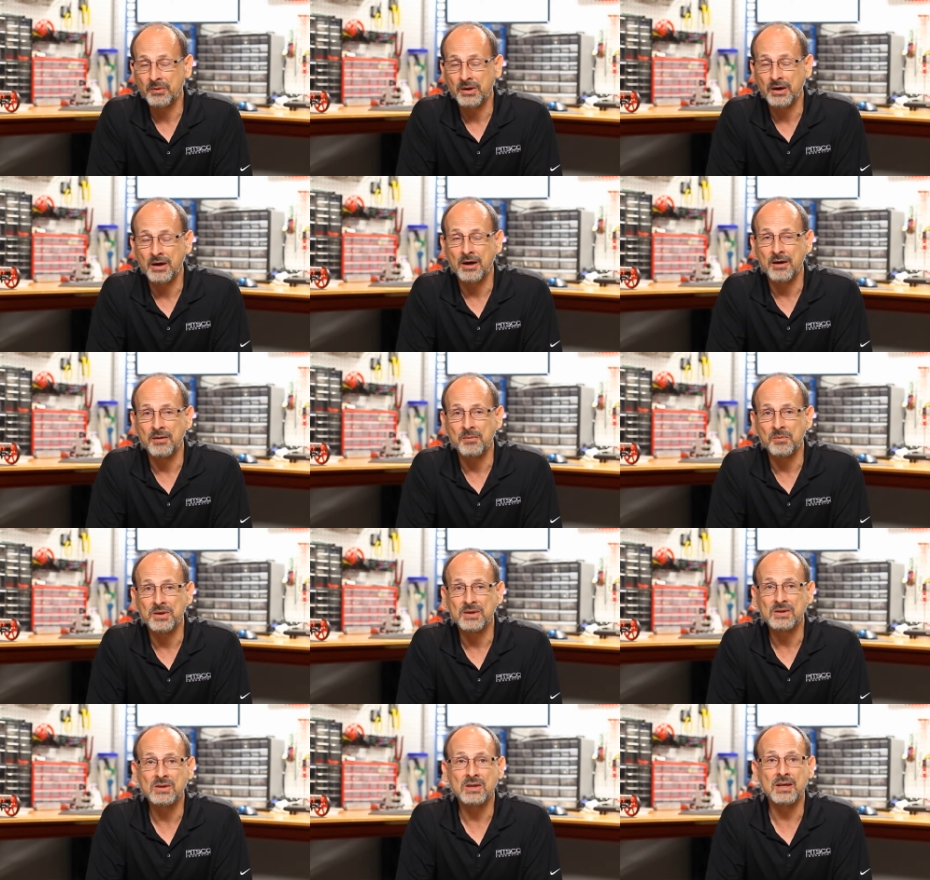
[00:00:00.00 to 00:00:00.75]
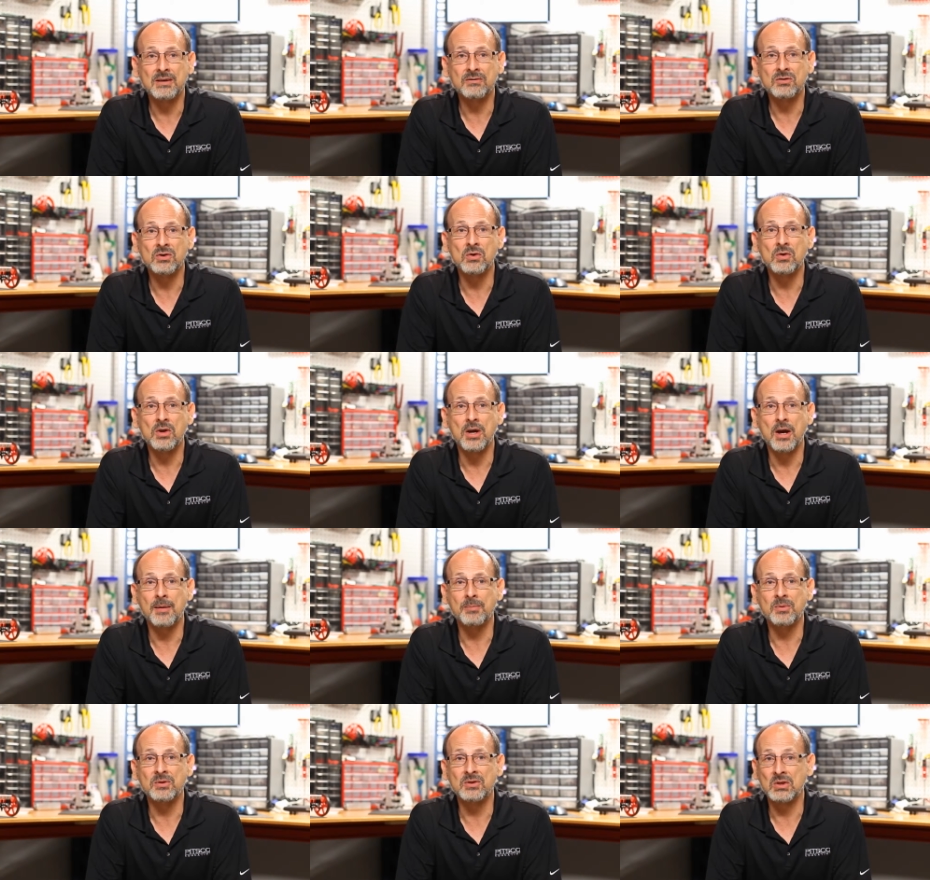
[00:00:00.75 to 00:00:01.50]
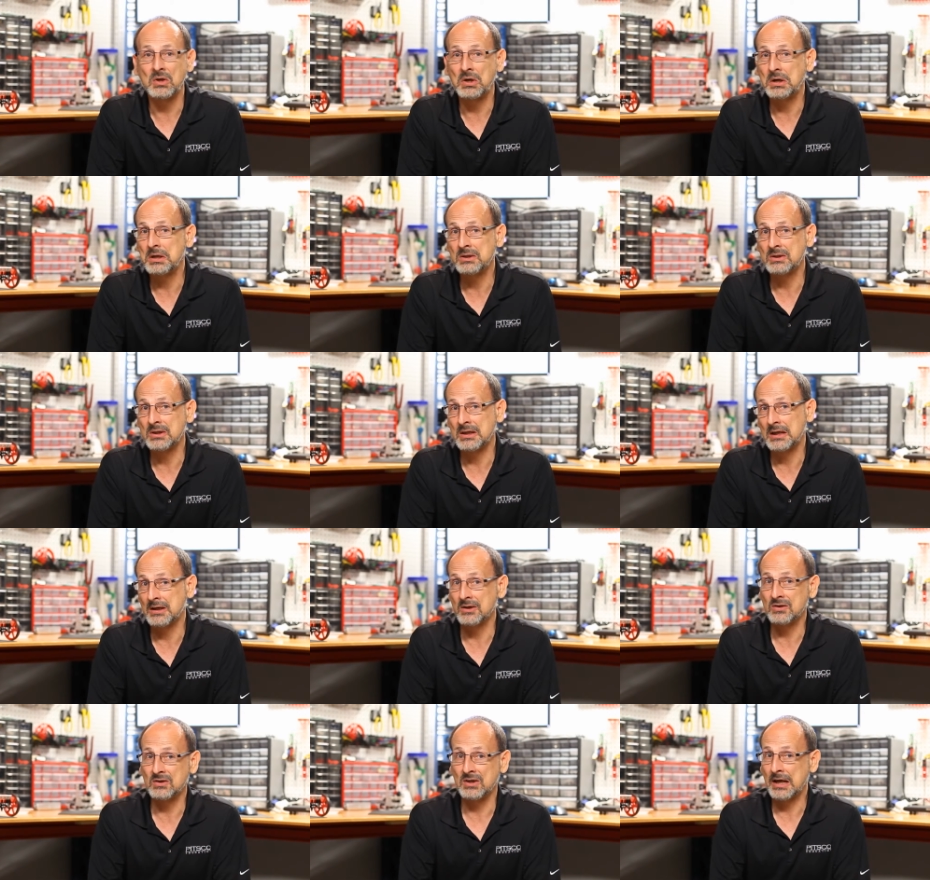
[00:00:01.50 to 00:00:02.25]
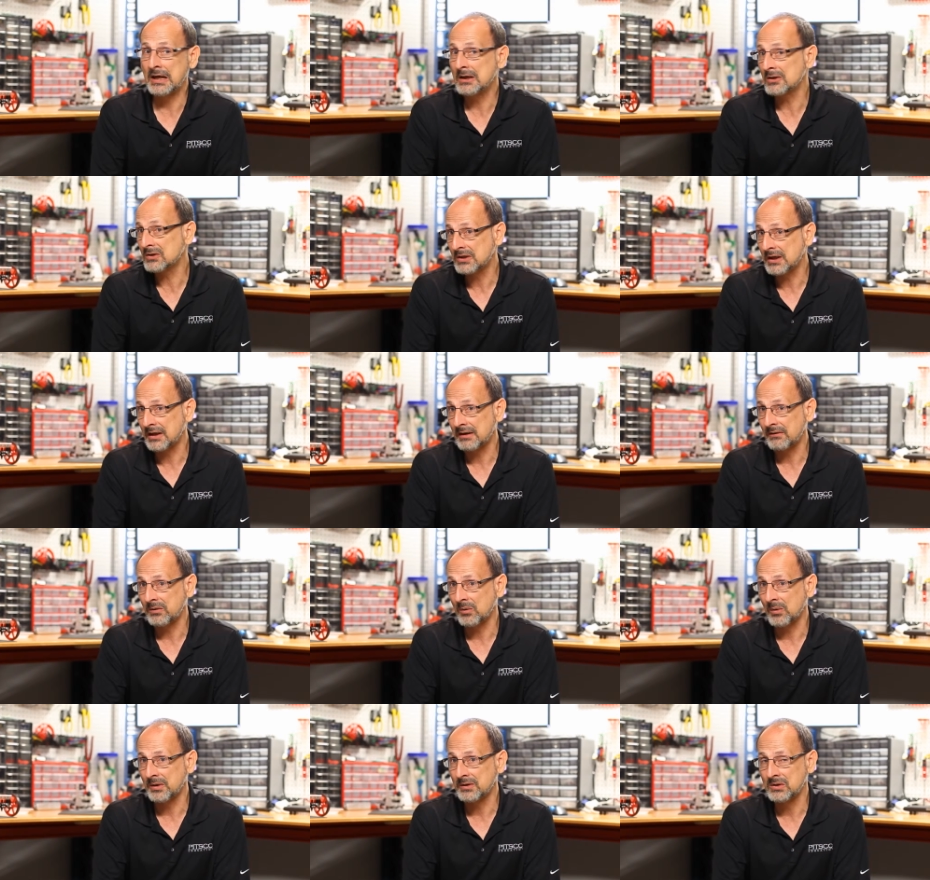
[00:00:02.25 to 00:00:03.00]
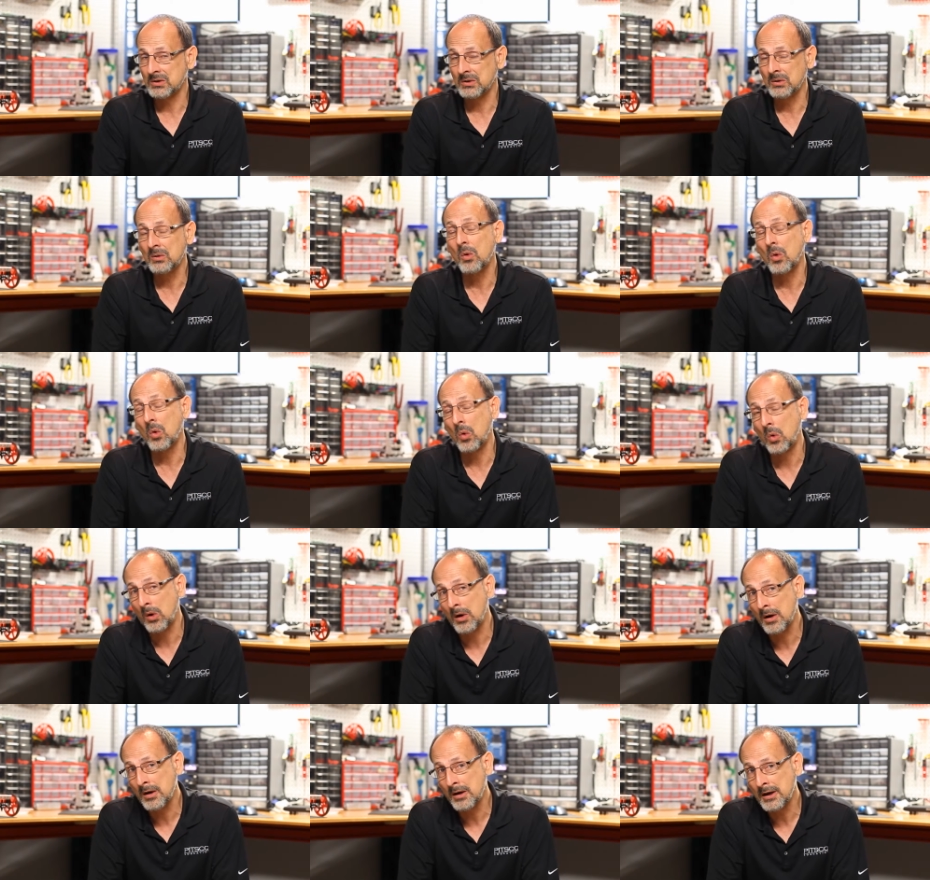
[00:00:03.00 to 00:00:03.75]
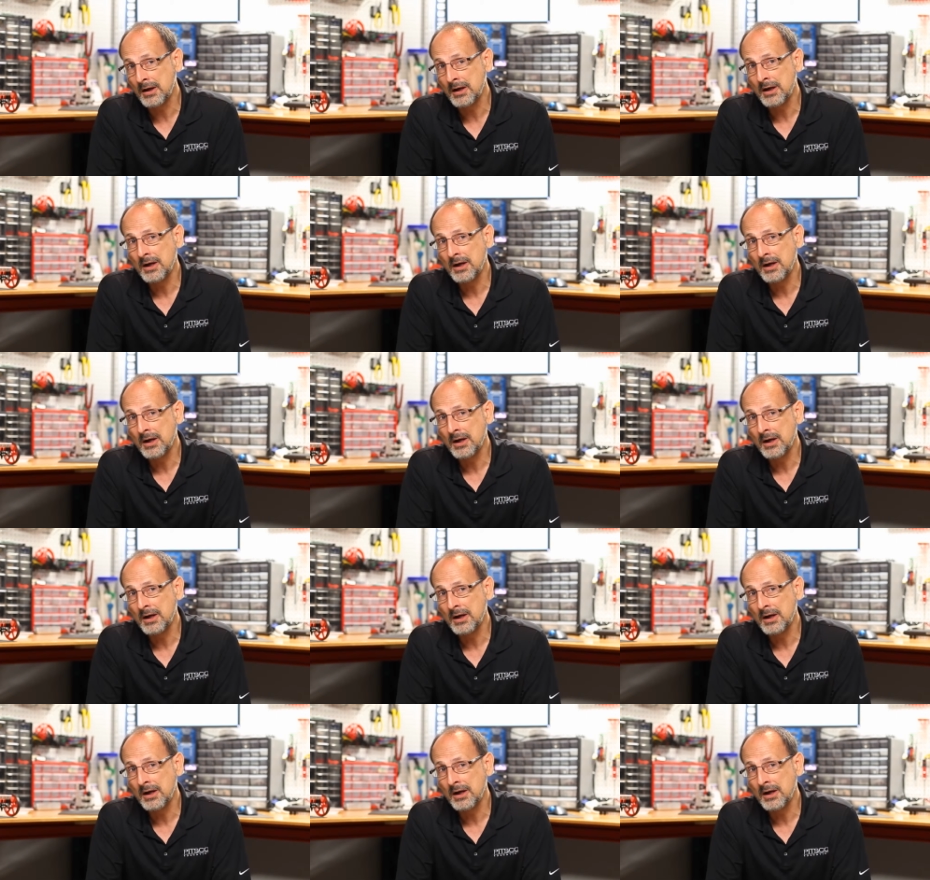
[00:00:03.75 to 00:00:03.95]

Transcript: um, this gives you the opportunity to get a second set if you want to, or